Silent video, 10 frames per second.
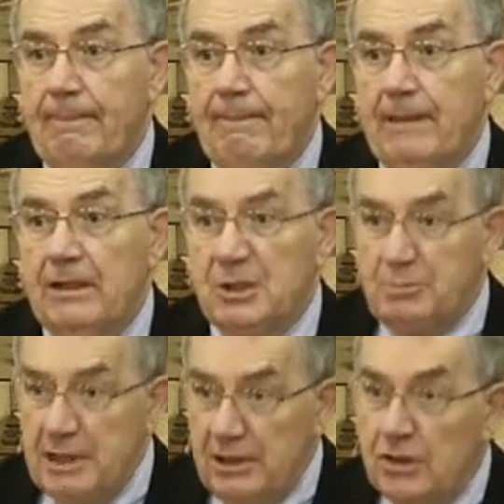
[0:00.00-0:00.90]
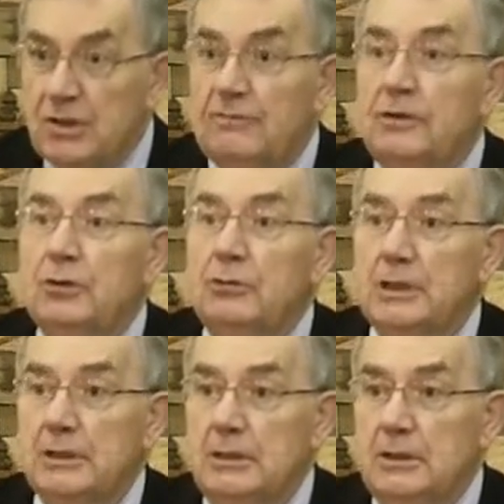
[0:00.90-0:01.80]
the experience of Noah
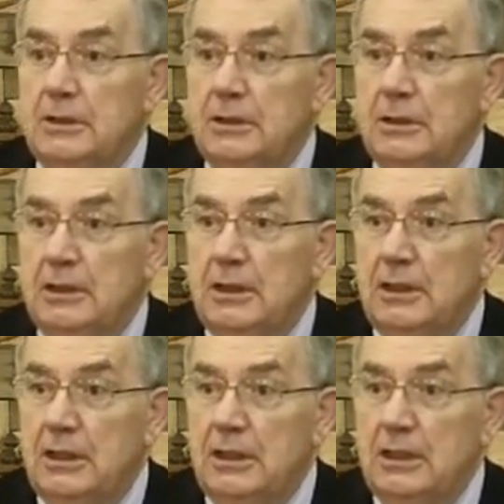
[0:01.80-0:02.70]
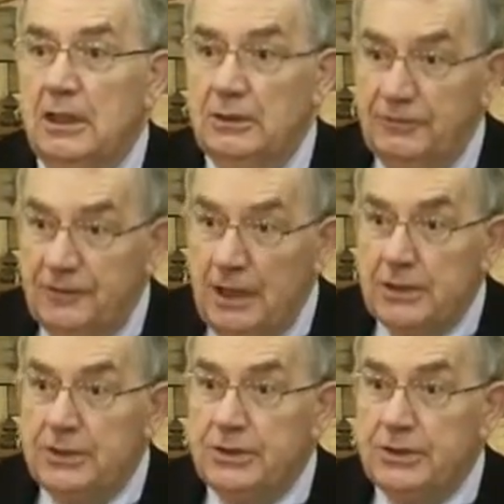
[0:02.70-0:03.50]
and the flood